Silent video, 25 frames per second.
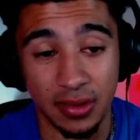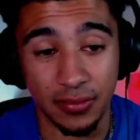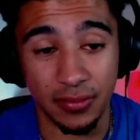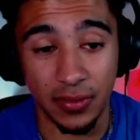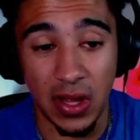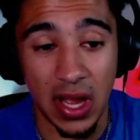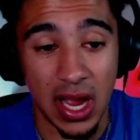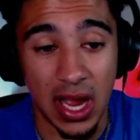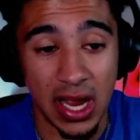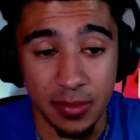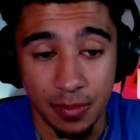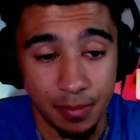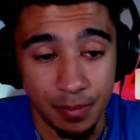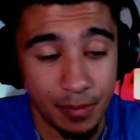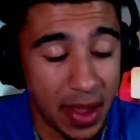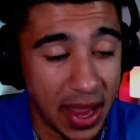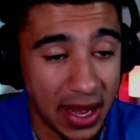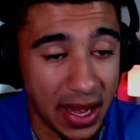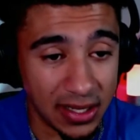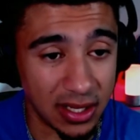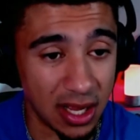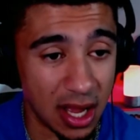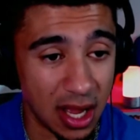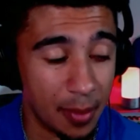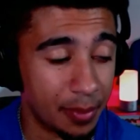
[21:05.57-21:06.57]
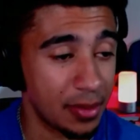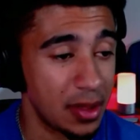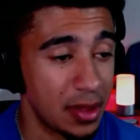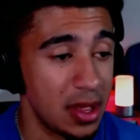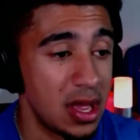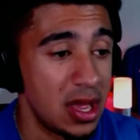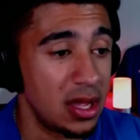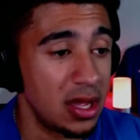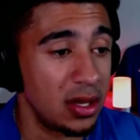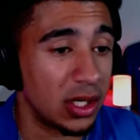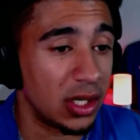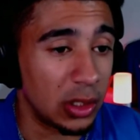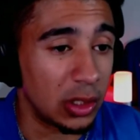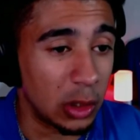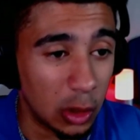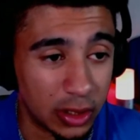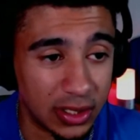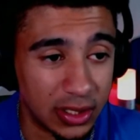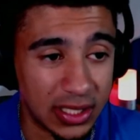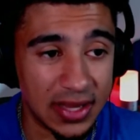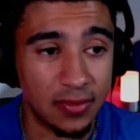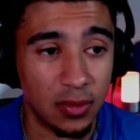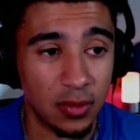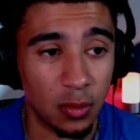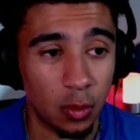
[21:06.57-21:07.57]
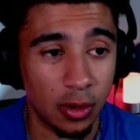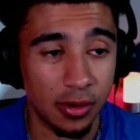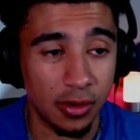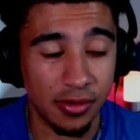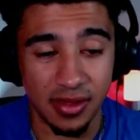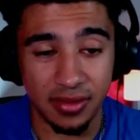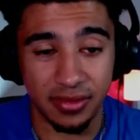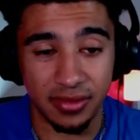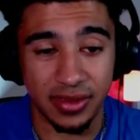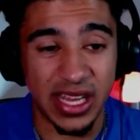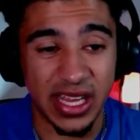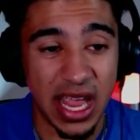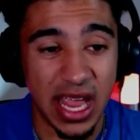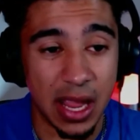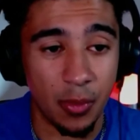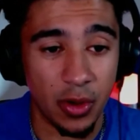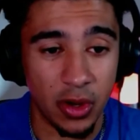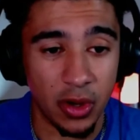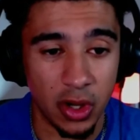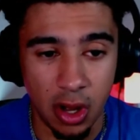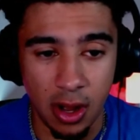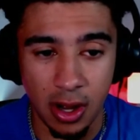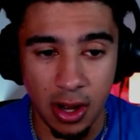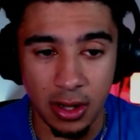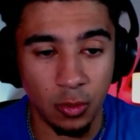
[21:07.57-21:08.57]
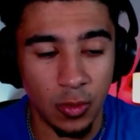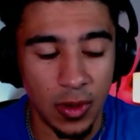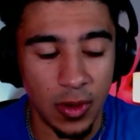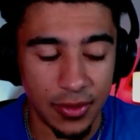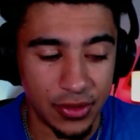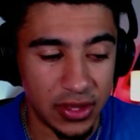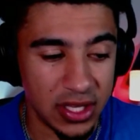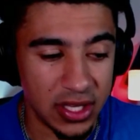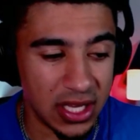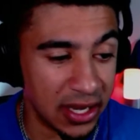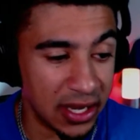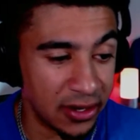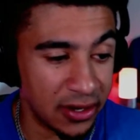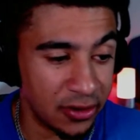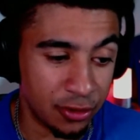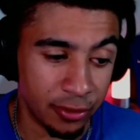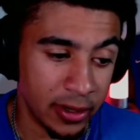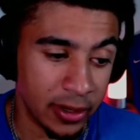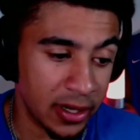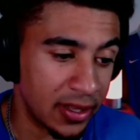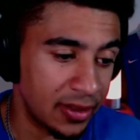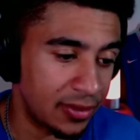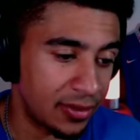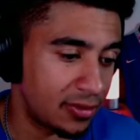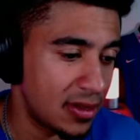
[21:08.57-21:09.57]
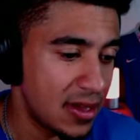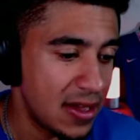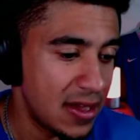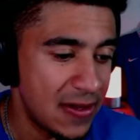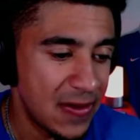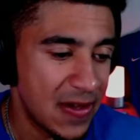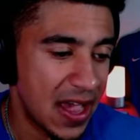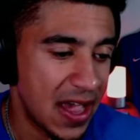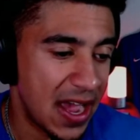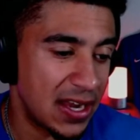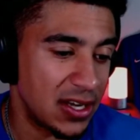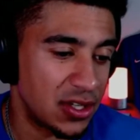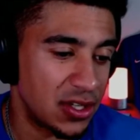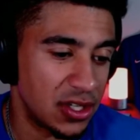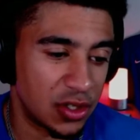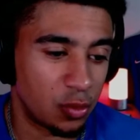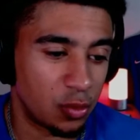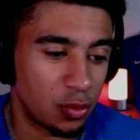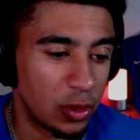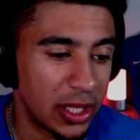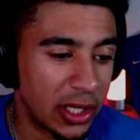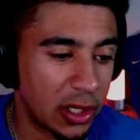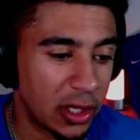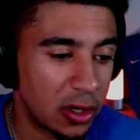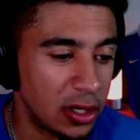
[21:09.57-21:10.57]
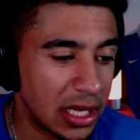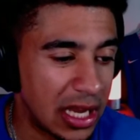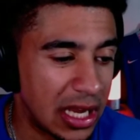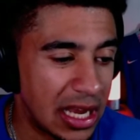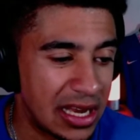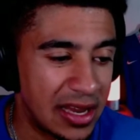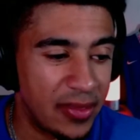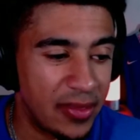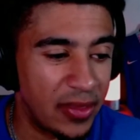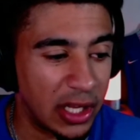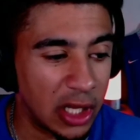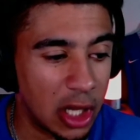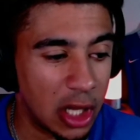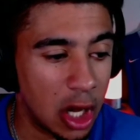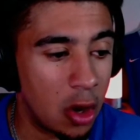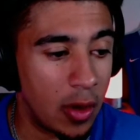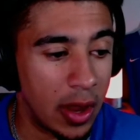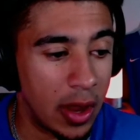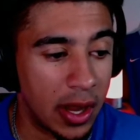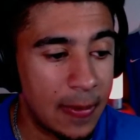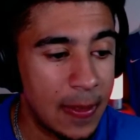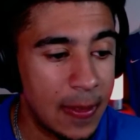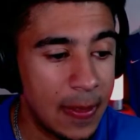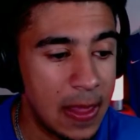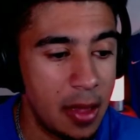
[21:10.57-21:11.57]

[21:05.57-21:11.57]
line, banged up, looked even worse as the game went on with the injuries, and just really couldn't get anything going.